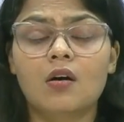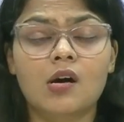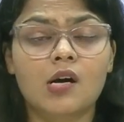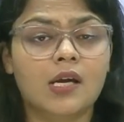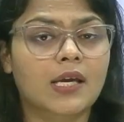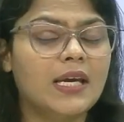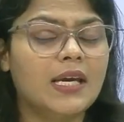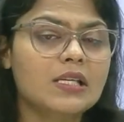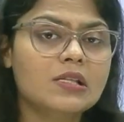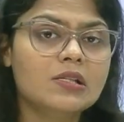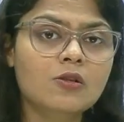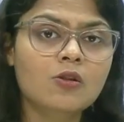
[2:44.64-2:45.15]

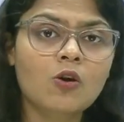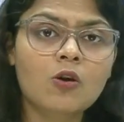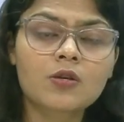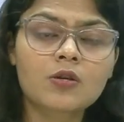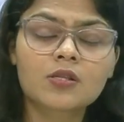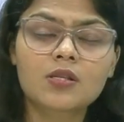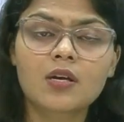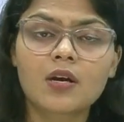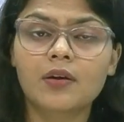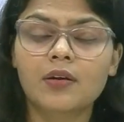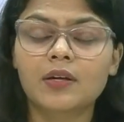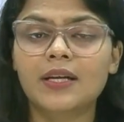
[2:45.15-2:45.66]
case
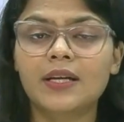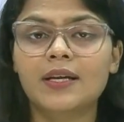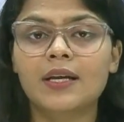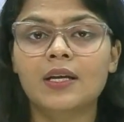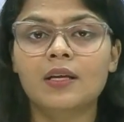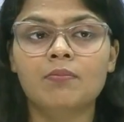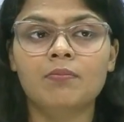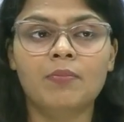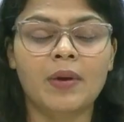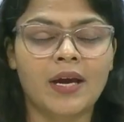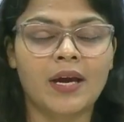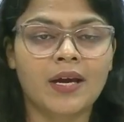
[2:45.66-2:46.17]
laws,
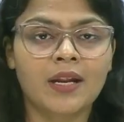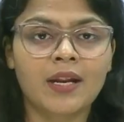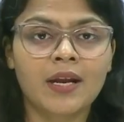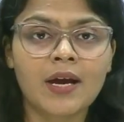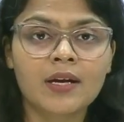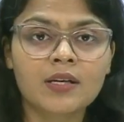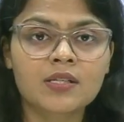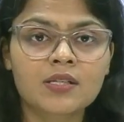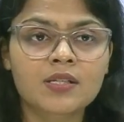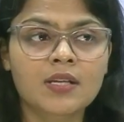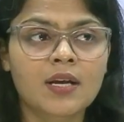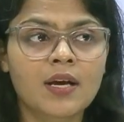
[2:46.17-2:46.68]
reading bare
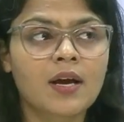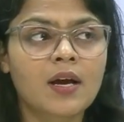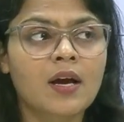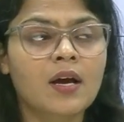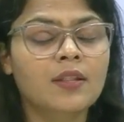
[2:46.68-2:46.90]
acts.